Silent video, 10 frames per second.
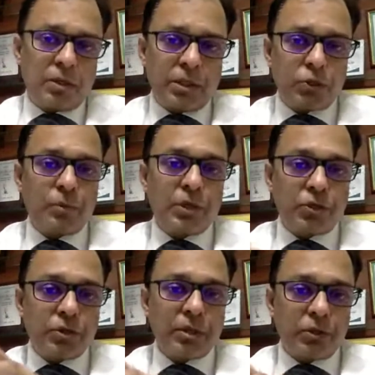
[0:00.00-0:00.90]
just to make
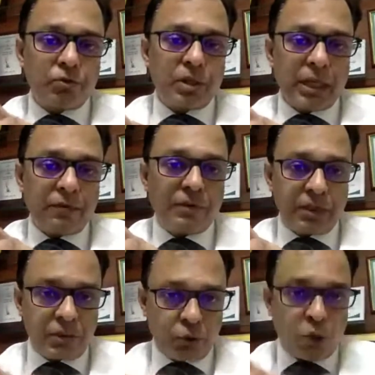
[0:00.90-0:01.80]
sure that the uterine
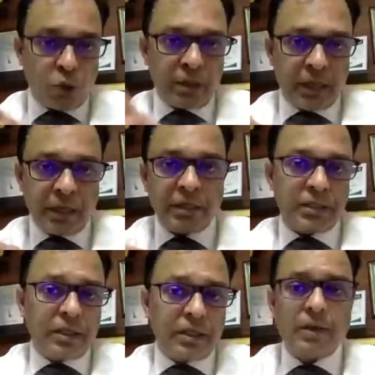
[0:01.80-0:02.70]
cavity is normal and
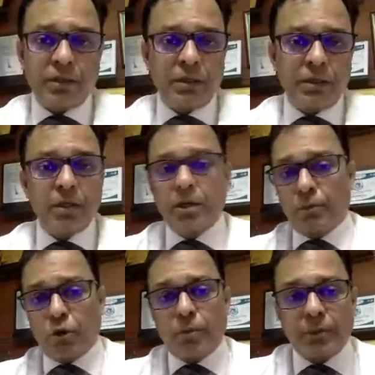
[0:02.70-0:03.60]
doesn't have any
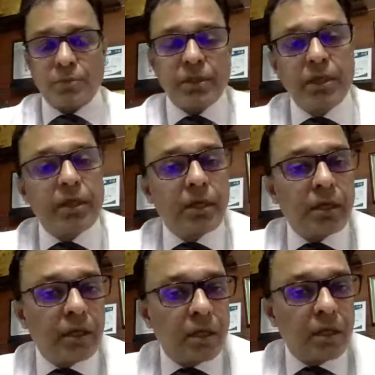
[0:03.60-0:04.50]
problems
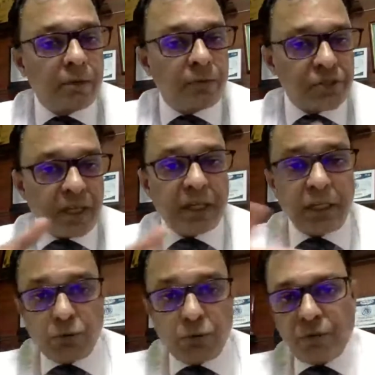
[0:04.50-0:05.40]
which can
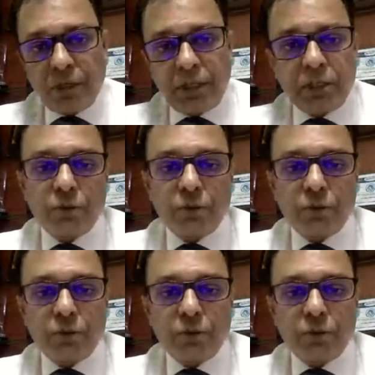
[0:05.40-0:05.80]
lead to infertility.